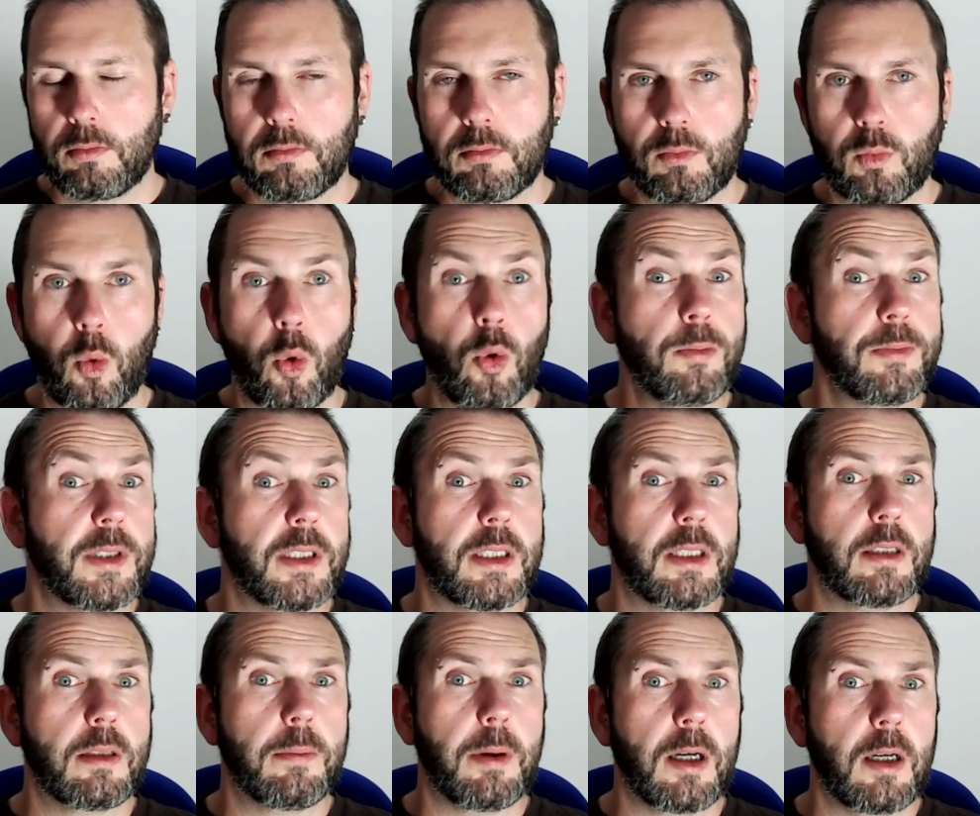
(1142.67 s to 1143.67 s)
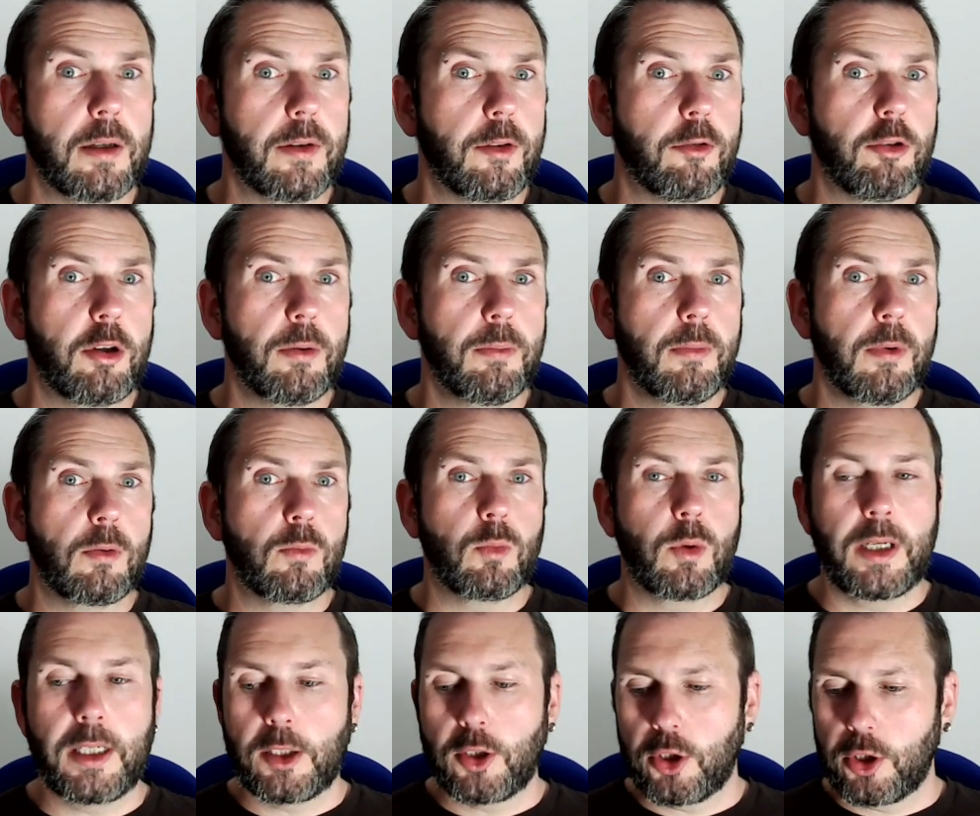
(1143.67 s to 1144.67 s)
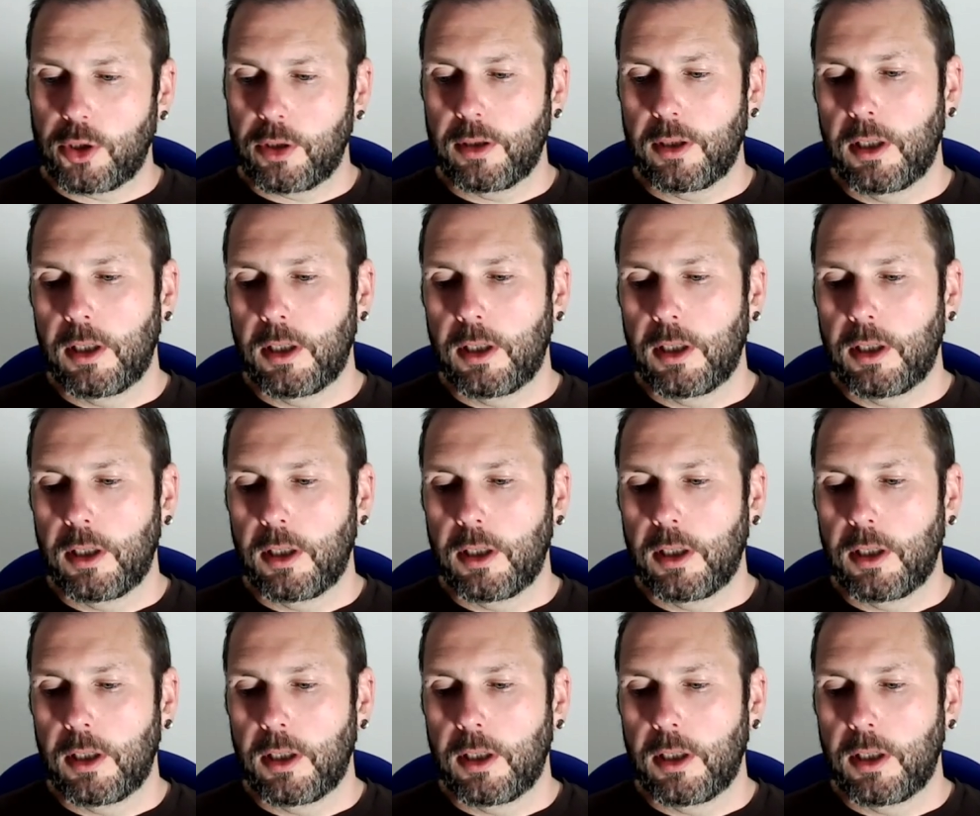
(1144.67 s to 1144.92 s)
warmed it in the bathroom, which